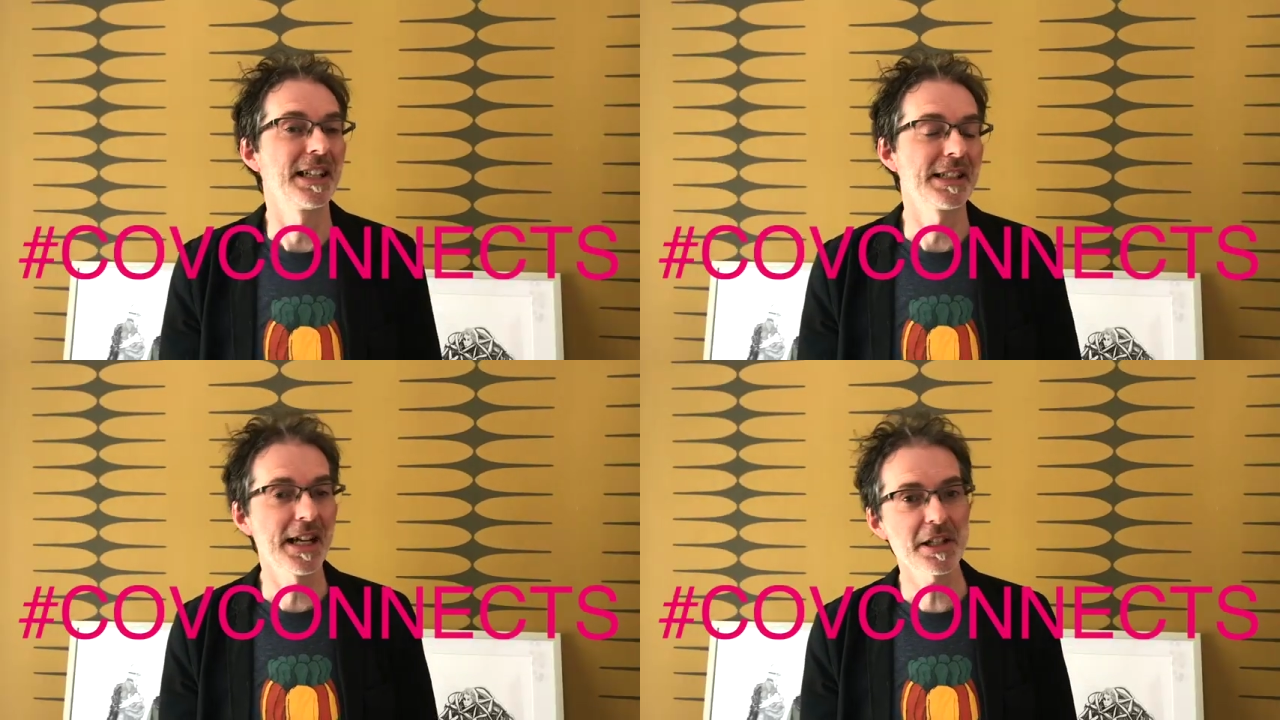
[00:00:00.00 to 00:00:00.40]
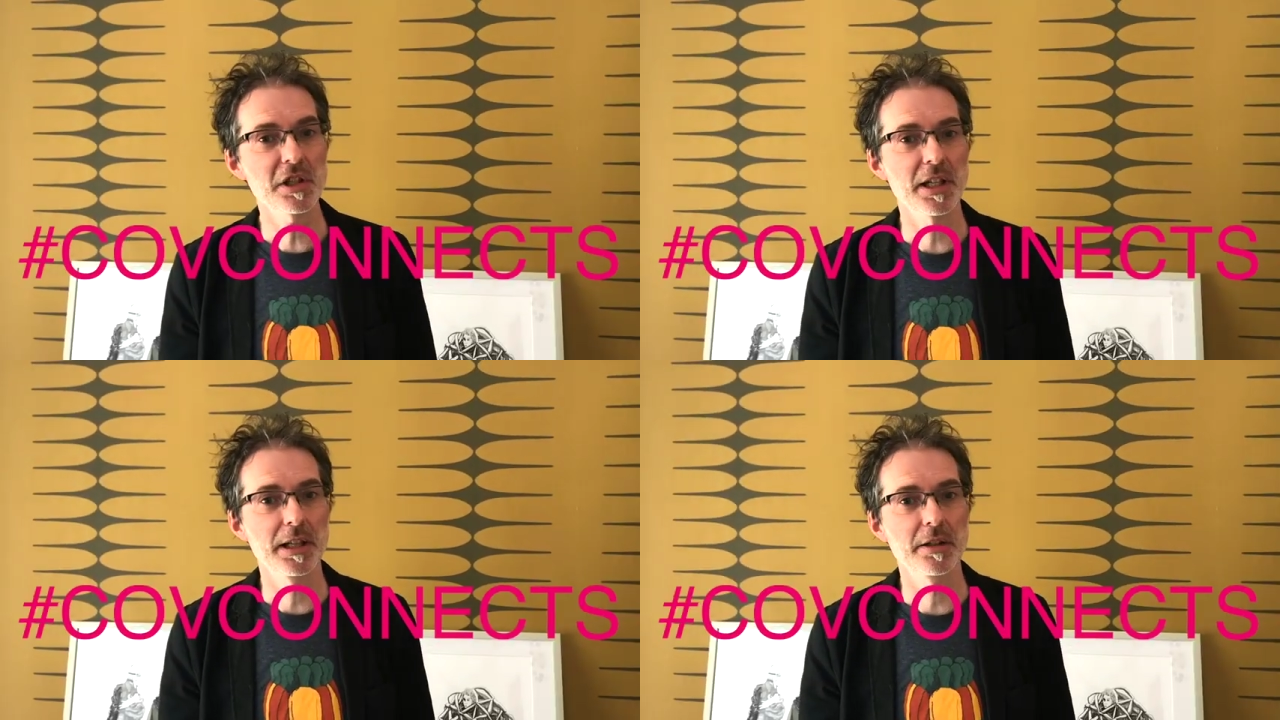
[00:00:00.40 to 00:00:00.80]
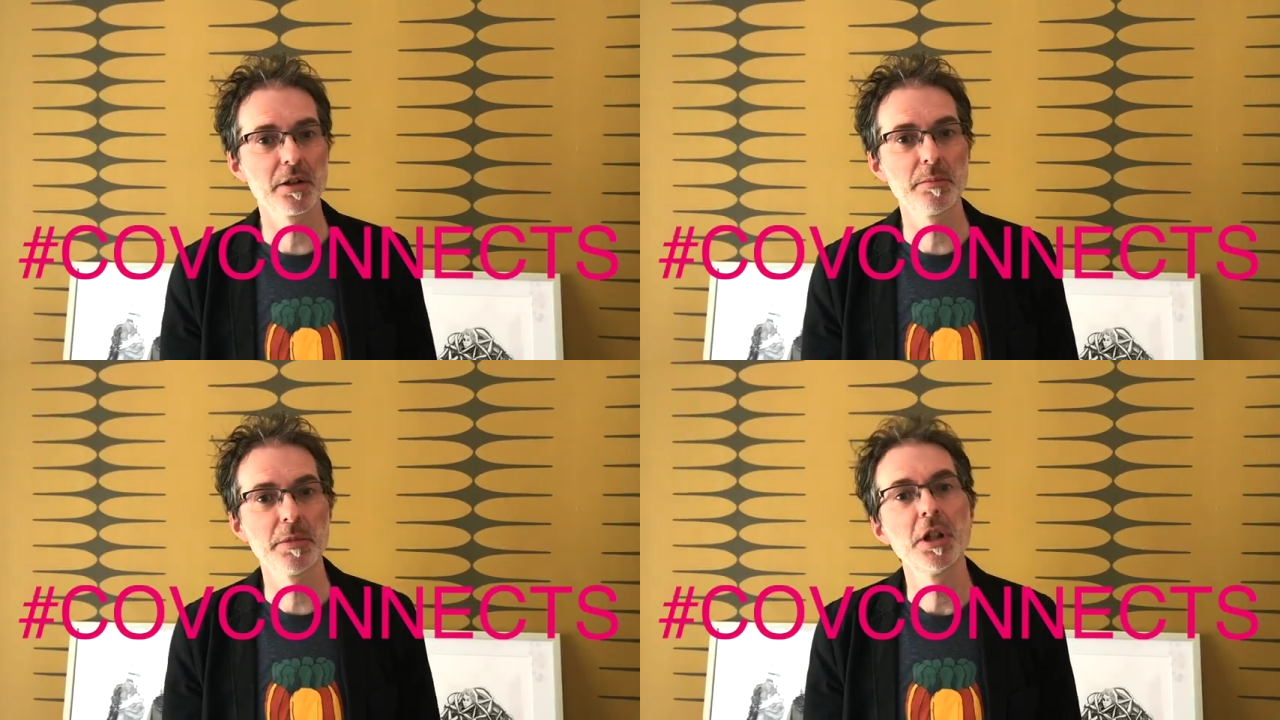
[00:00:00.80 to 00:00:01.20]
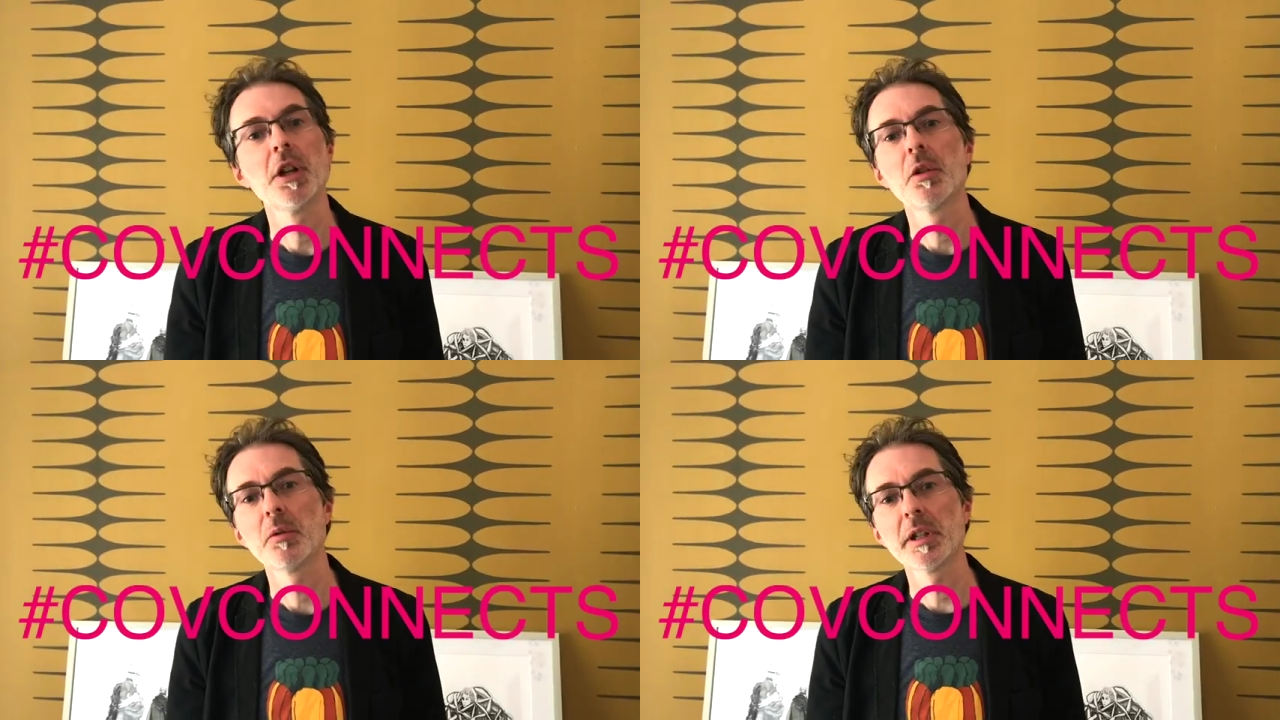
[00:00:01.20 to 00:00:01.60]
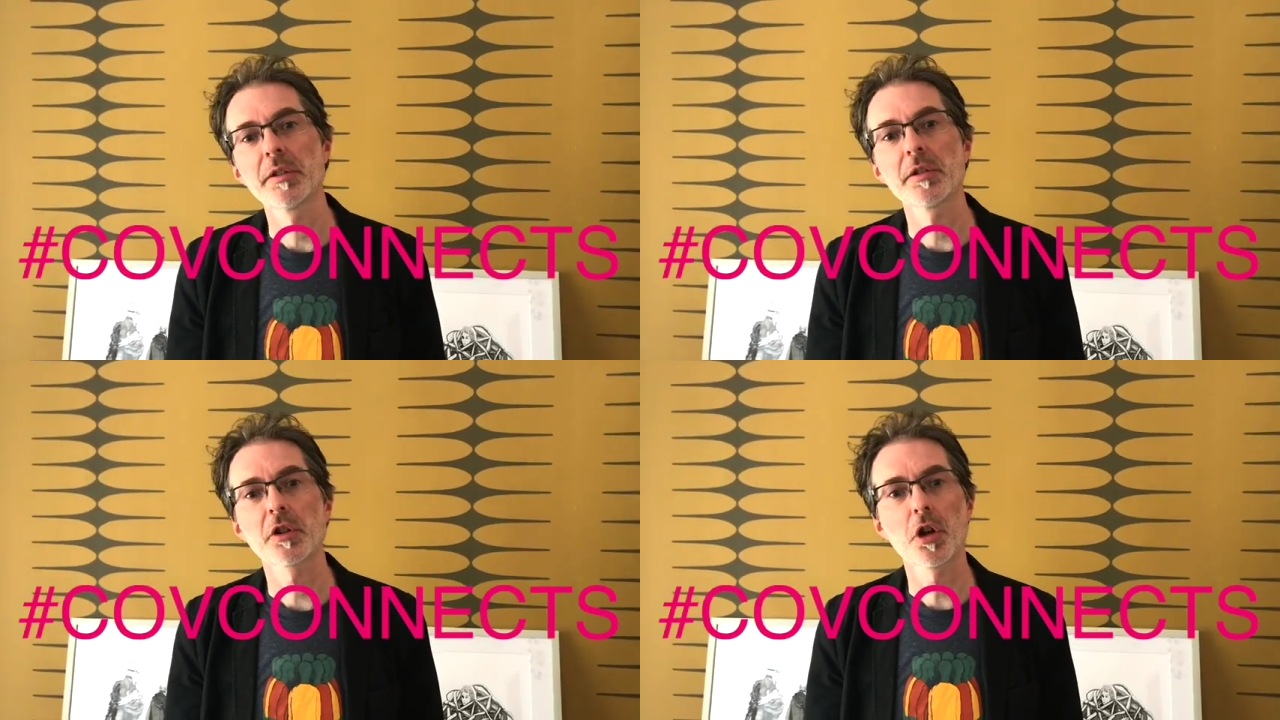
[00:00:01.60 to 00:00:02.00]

and hashtag them with